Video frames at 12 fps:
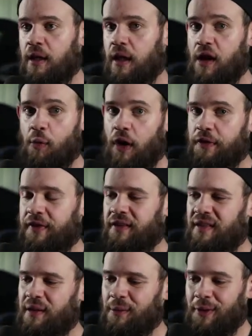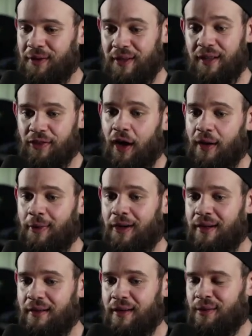And Walt Disney, he thought
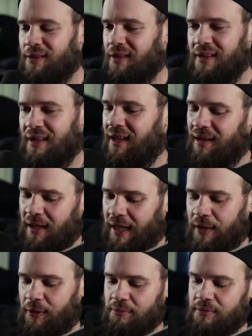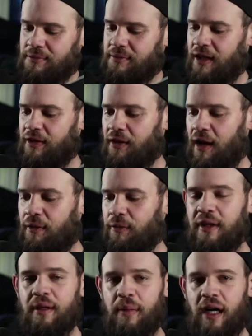about it, and he was like, nah, I don't. That's not
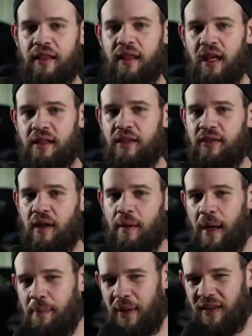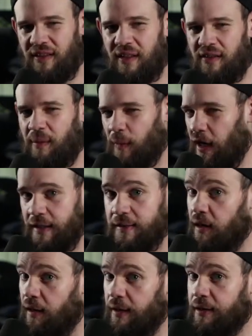really my thing. That's not my business. I'm not
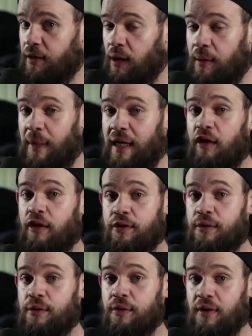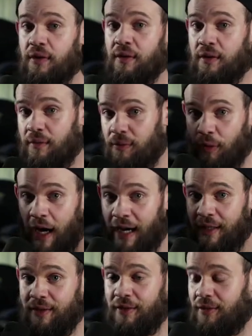into audio. I make cartoons and
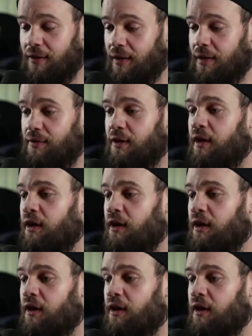rides and stuff.